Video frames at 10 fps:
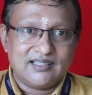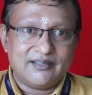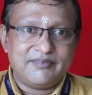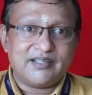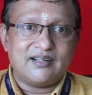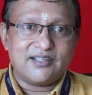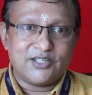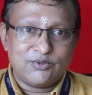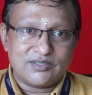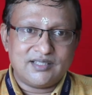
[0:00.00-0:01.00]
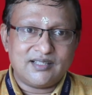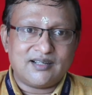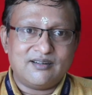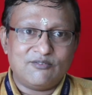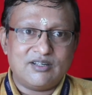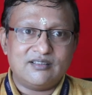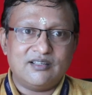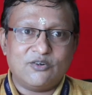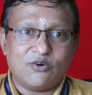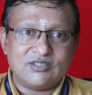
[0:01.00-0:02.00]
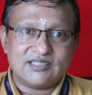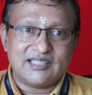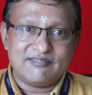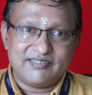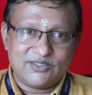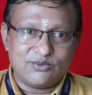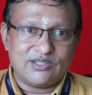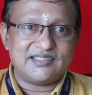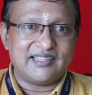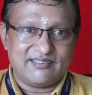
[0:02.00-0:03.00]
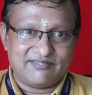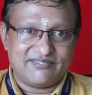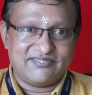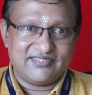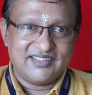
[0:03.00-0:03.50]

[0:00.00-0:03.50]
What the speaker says: that we continuously convert the non-self into the self.